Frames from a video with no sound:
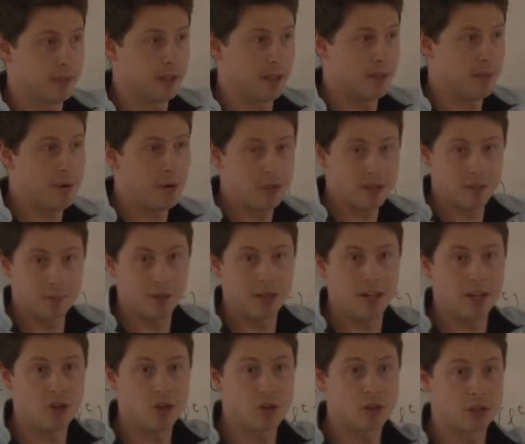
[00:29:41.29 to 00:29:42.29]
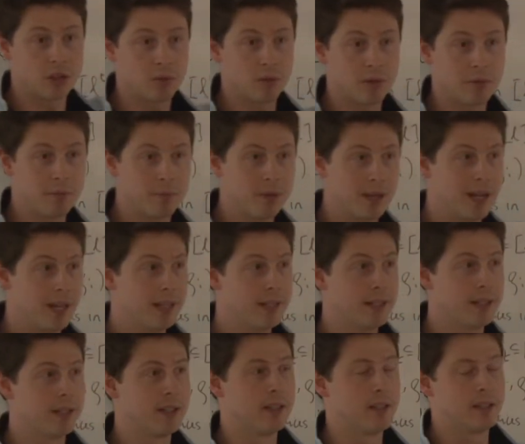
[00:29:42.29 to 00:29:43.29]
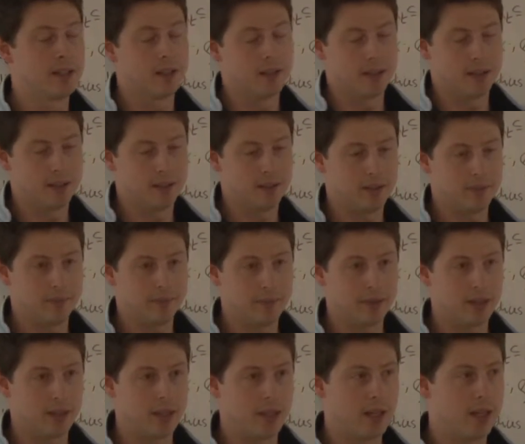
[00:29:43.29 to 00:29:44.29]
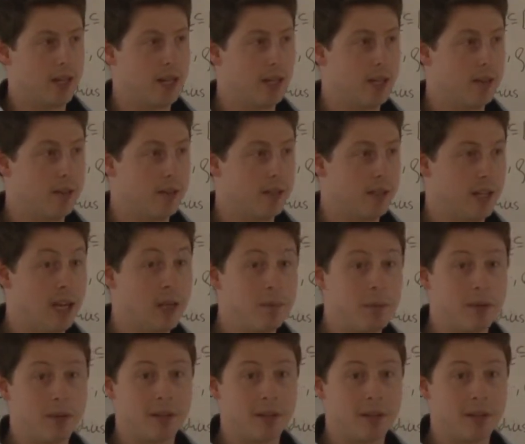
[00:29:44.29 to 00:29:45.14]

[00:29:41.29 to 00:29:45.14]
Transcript: In most applications, it would imply NP